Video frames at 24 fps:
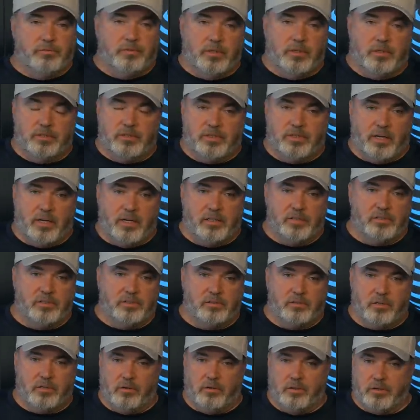
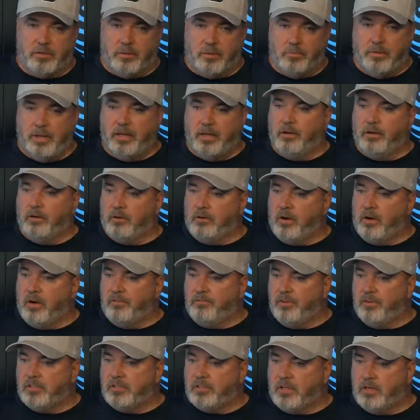Jalen's totally commanded our
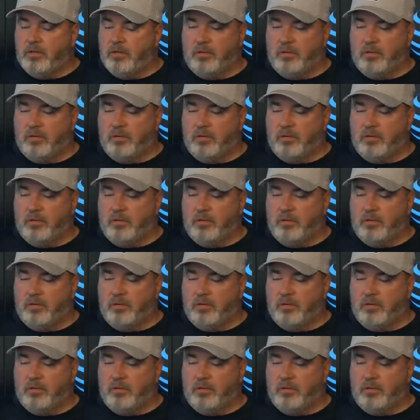offense.